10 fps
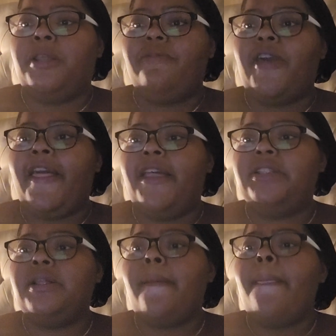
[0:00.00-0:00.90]

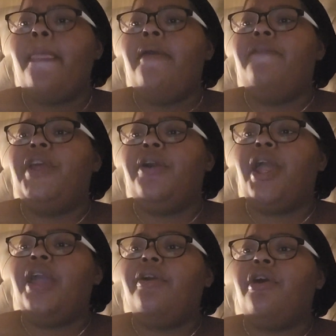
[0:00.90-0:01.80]
phase, fear,
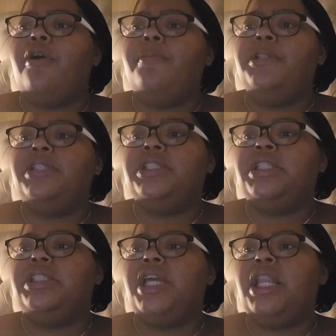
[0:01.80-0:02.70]
anger, hopelessness
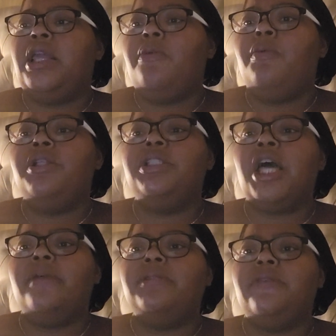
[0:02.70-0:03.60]
can set in. What
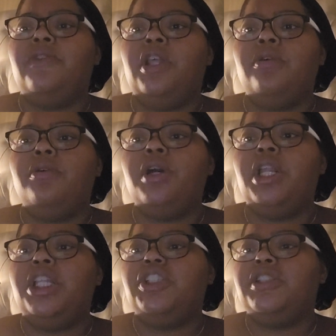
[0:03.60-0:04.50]
types of clinical
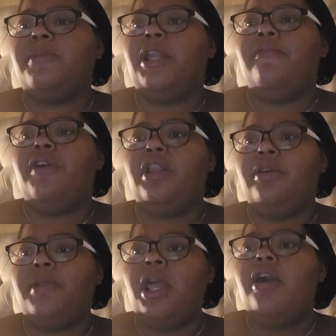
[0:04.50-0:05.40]
conditions may
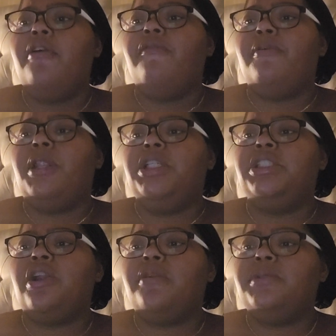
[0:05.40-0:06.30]
develop from these
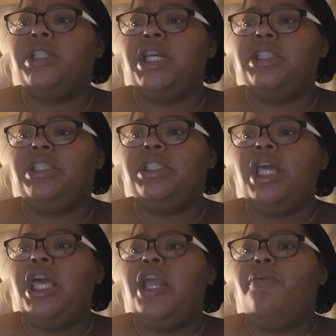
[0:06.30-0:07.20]
circumstances,
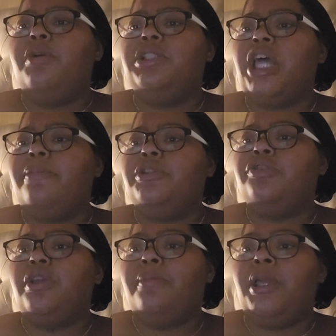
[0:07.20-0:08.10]
and what type of
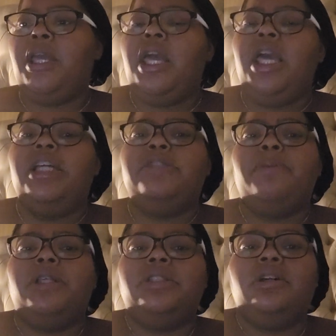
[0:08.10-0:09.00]
treatment is
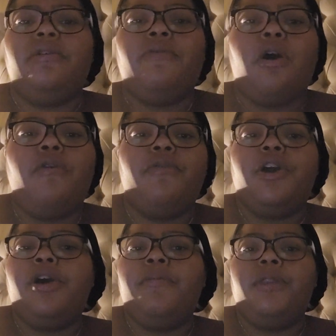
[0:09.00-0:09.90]
best to
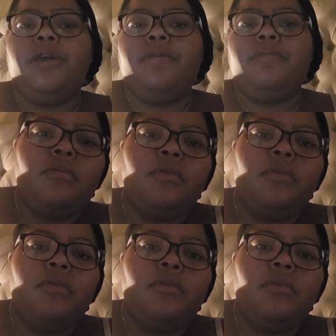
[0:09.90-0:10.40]
overcome them?